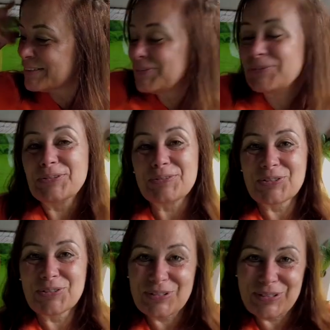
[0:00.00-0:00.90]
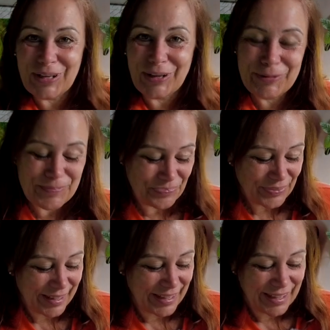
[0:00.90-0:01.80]
all those years ago.
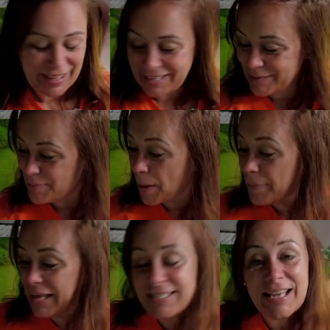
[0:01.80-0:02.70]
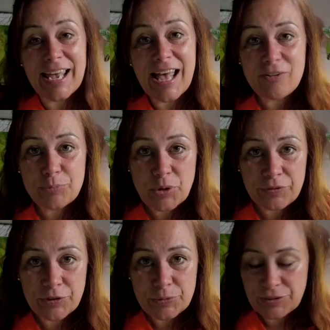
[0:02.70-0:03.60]
But I have bought a
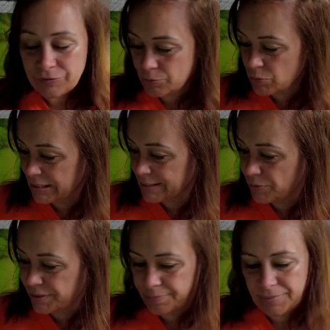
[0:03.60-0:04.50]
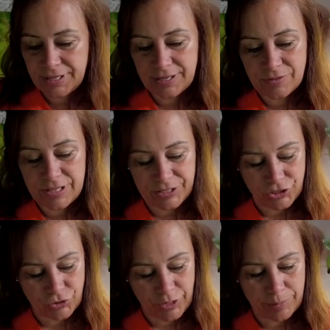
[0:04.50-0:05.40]
few different ones with me for this
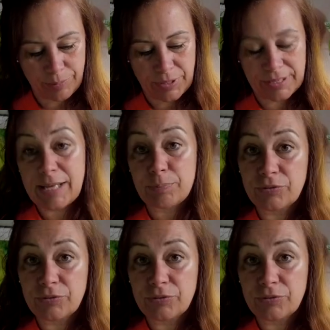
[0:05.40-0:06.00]
trip. A couple